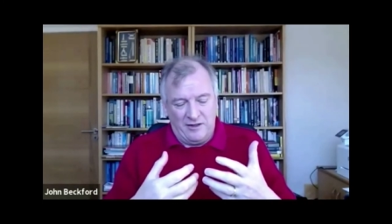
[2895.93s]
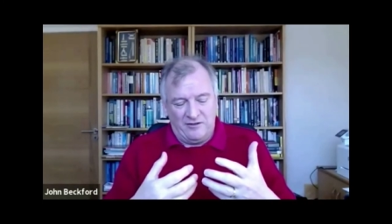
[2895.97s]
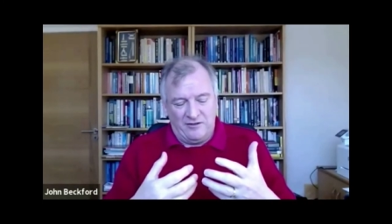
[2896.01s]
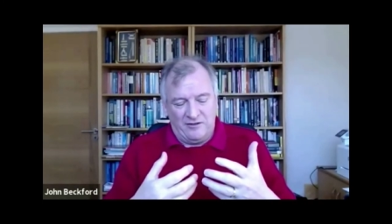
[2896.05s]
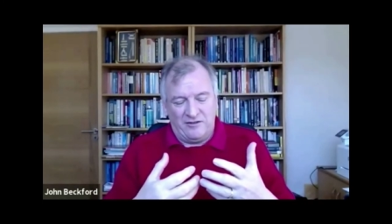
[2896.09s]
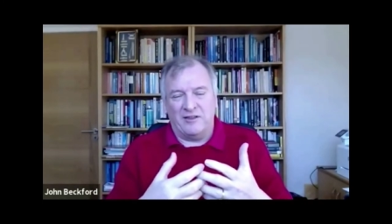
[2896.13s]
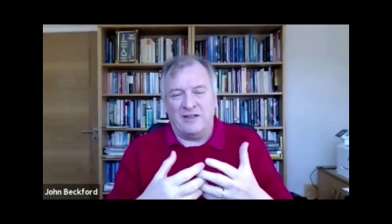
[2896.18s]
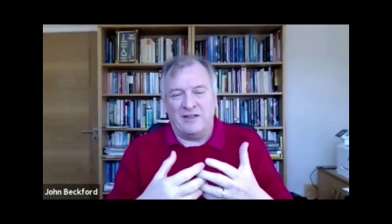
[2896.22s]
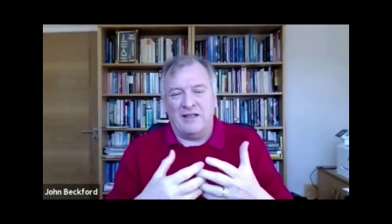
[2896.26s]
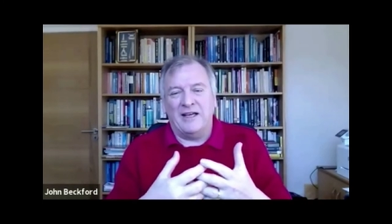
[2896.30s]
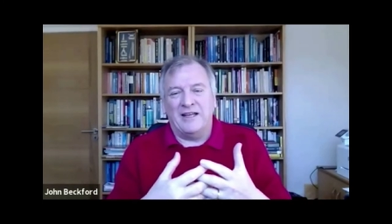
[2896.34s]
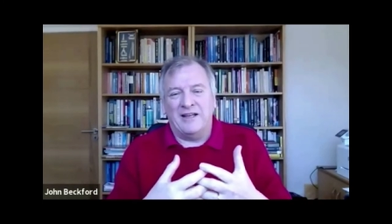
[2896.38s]

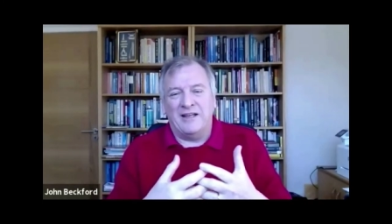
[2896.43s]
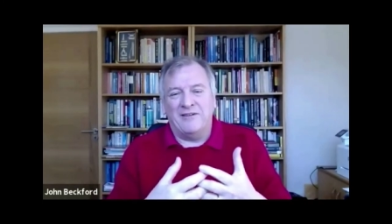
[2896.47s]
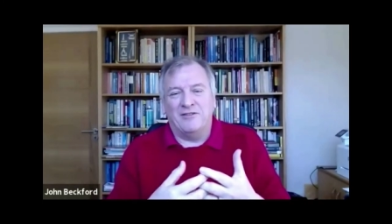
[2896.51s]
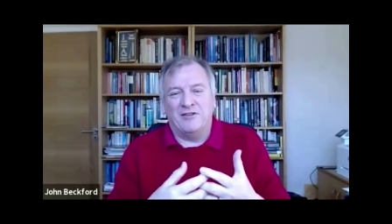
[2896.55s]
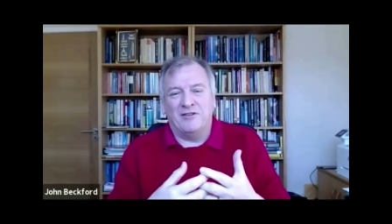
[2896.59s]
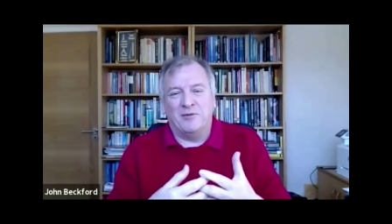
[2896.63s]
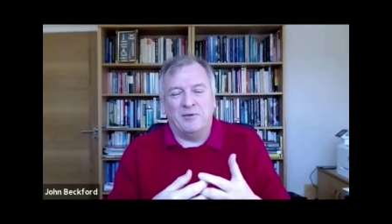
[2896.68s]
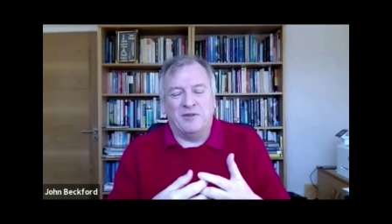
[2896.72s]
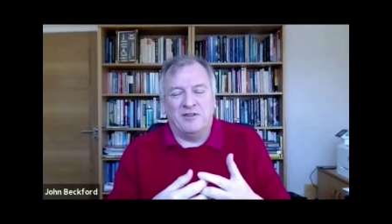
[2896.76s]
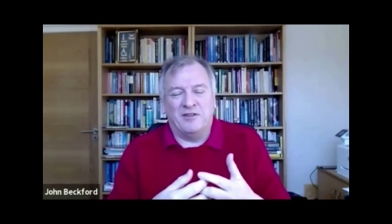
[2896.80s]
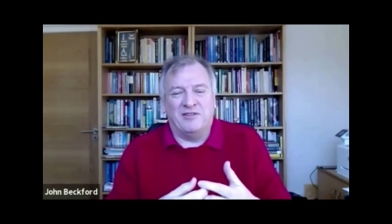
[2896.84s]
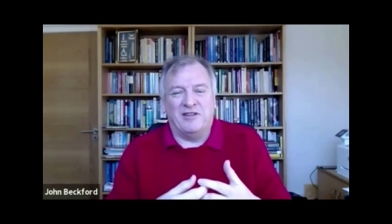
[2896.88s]
so that
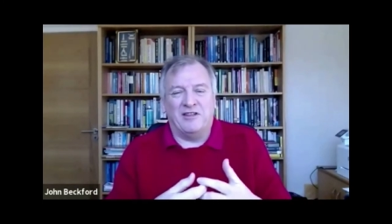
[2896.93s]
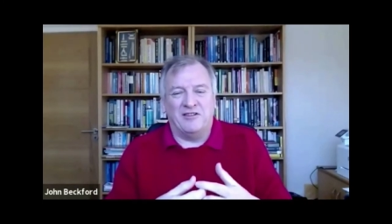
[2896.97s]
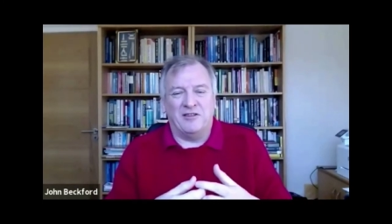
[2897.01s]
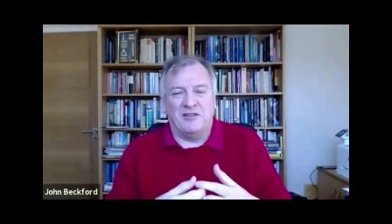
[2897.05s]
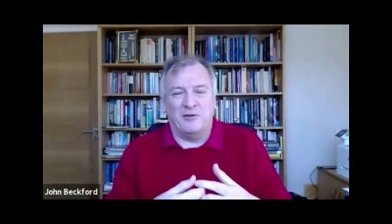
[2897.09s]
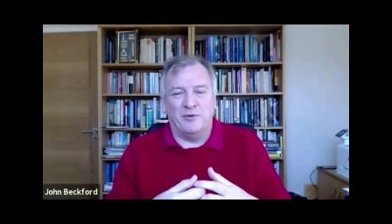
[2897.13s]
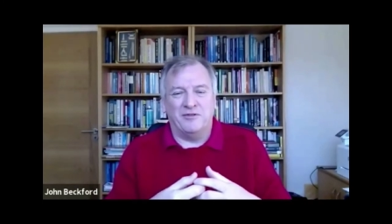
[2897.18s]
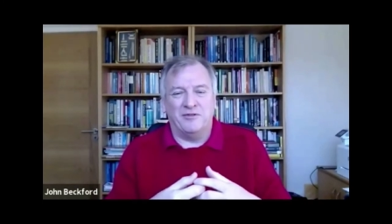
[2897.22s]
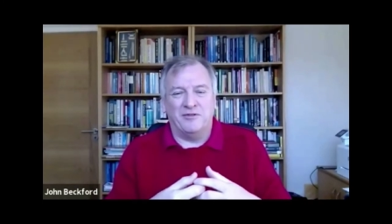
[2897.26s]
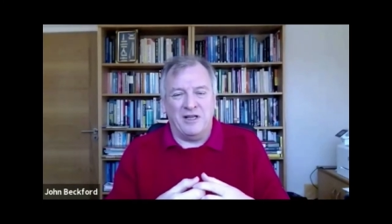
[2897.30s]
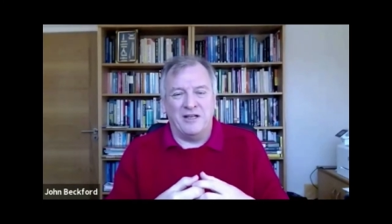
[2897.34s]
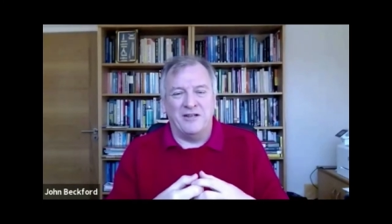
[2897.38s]
inevitably sets
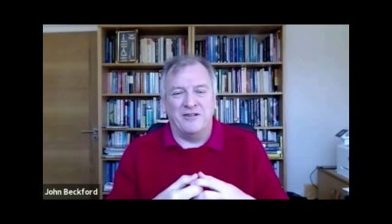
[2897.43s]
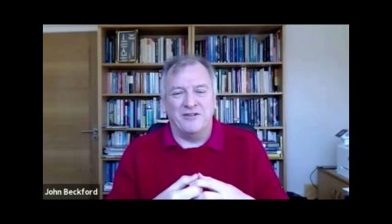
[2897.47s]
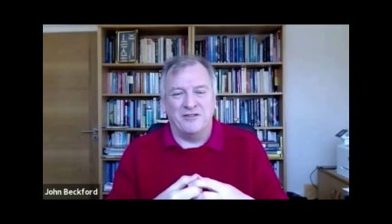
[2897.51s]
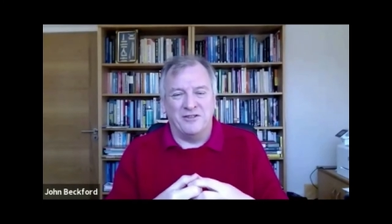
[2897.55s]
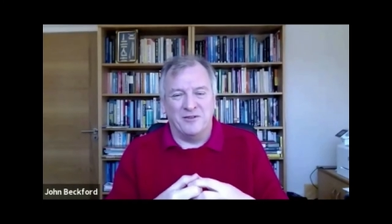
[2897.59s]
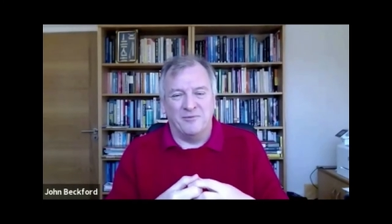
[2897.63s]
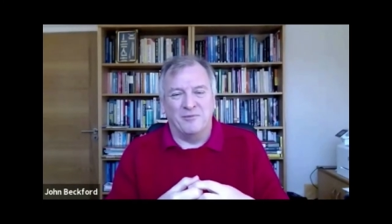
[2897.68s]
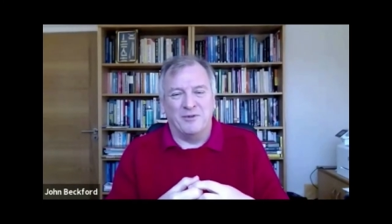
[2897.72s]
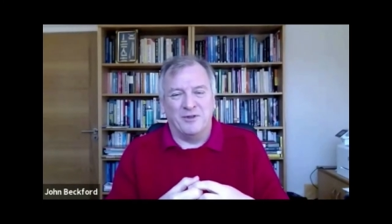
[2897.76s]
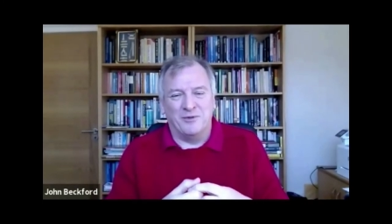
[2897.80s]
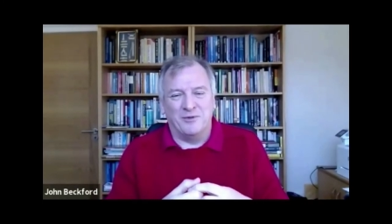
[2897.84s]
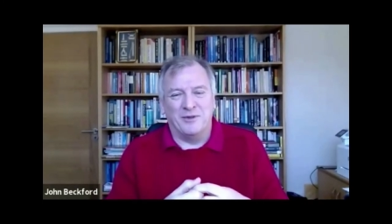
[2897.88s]
up a
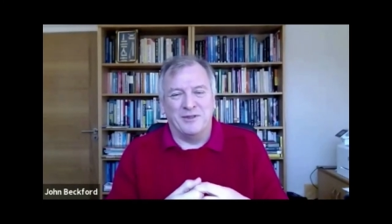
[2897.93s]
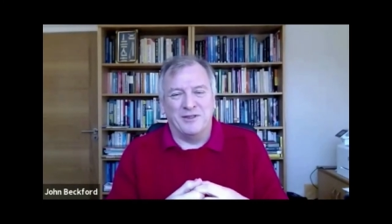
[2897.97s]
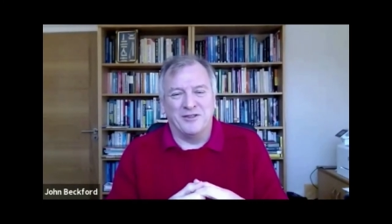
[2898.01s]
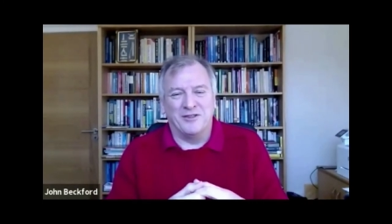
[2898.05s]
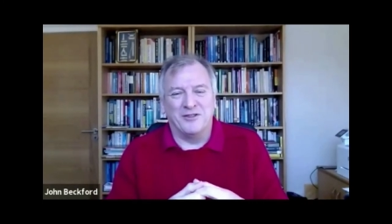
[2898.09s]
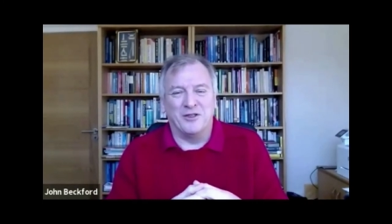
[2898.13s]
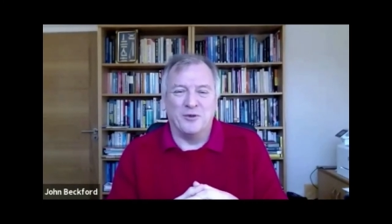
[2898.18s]
tension between the